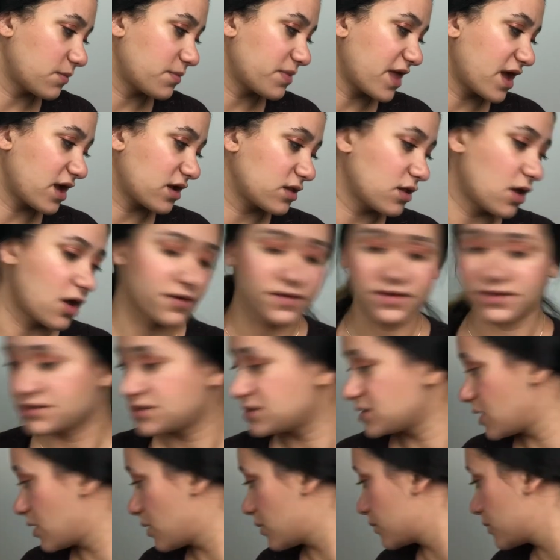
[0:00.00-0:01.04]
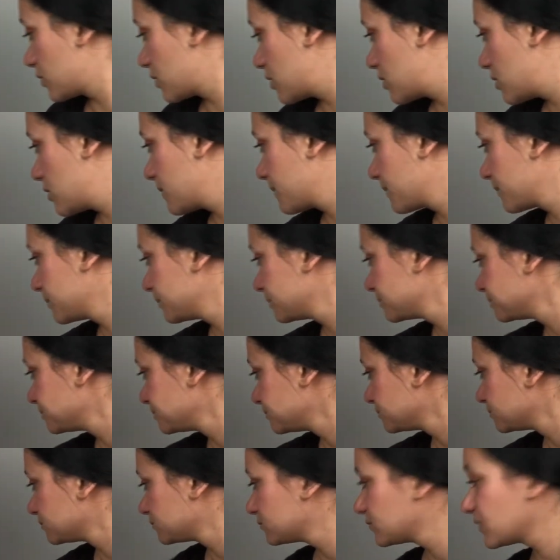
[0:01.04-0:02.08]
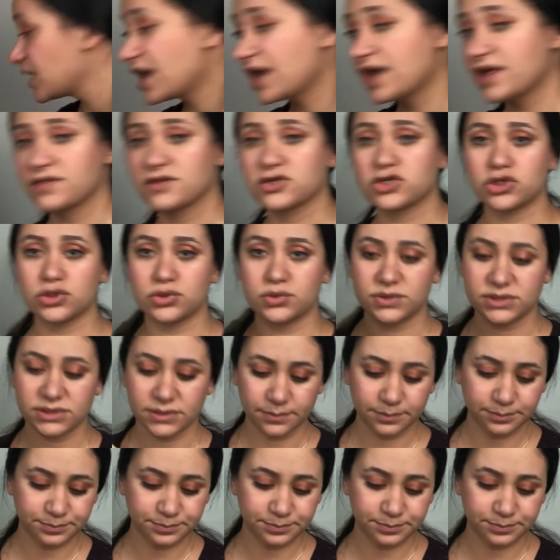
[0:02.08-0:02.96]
that cloth and stone and the shoes.